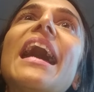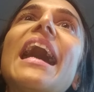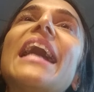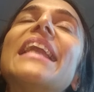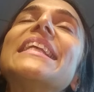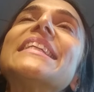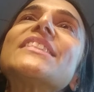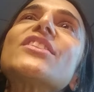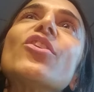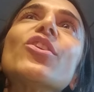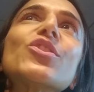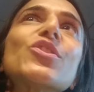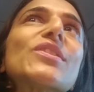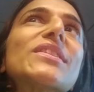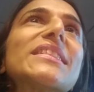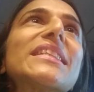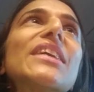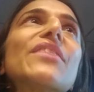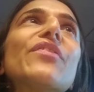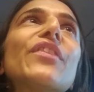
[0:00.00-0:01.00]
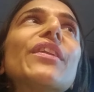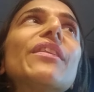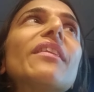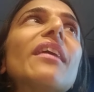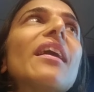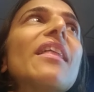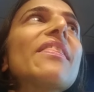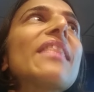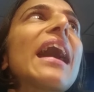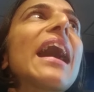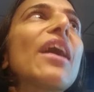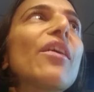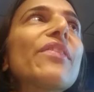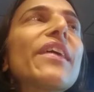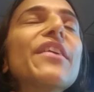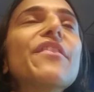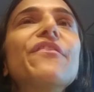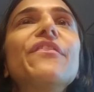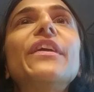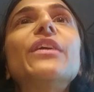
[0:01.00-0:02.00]
And it's not just even how
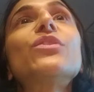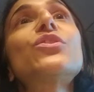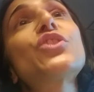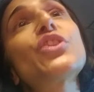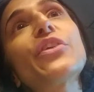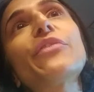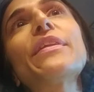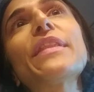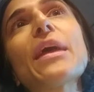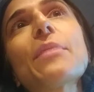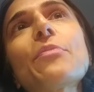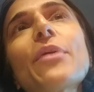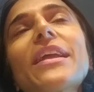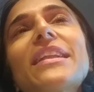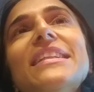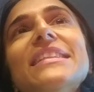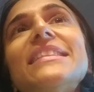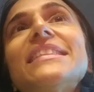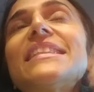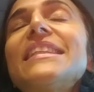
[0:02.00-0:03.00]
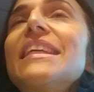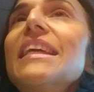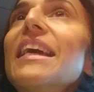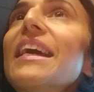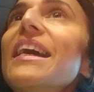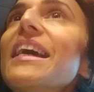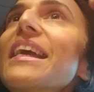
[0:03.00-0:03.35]
they feel during their pregnancy,